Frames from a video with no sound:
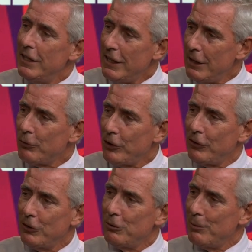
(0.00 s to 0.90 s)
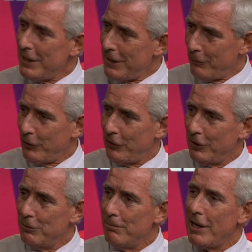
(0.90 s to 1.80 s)
every single week, every
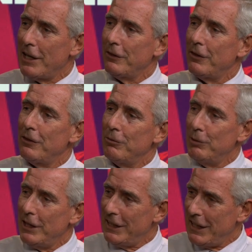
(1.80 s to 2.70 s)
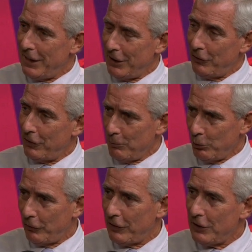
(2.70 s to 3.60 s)
single month, we're getting some
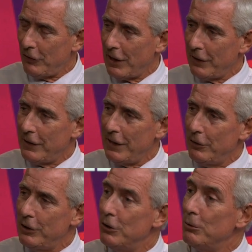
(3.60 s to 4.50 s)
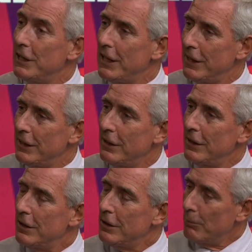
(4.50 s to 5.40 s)
more seats out there and you're getting
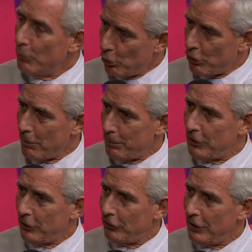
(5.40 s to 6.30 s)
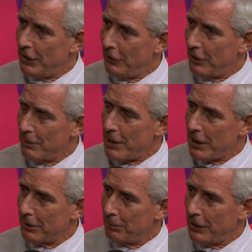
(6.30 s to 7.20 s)
more competition into the
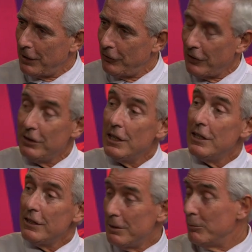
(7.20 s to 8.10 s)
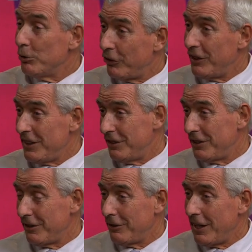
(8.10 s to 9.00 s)
marketplace. So the more
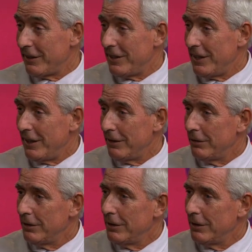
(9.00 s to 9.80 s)
seats that are out there,